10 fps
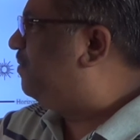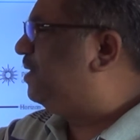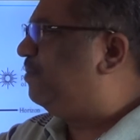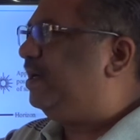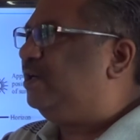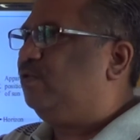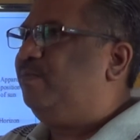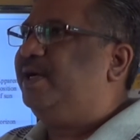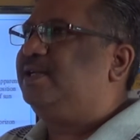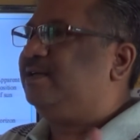visible 2
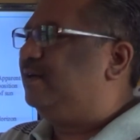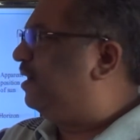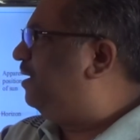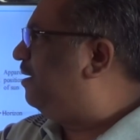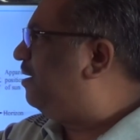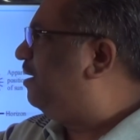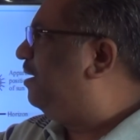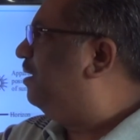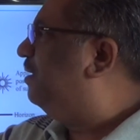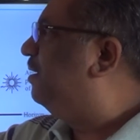minutes earlier
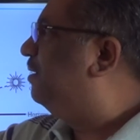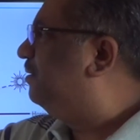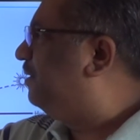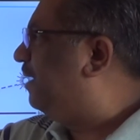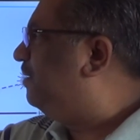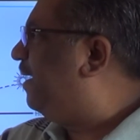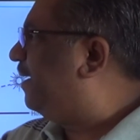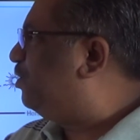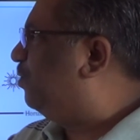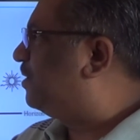than the
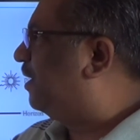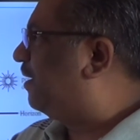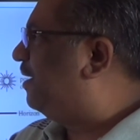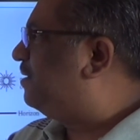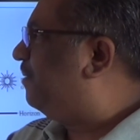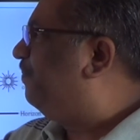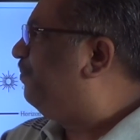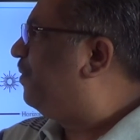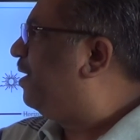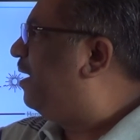actual sunrise,
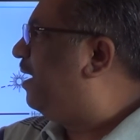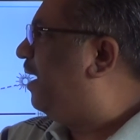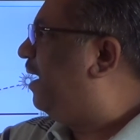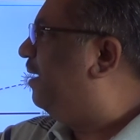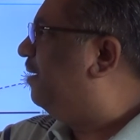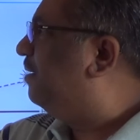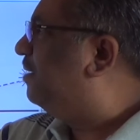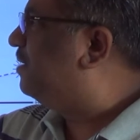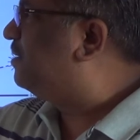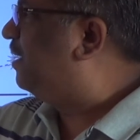and
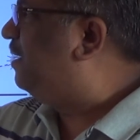sun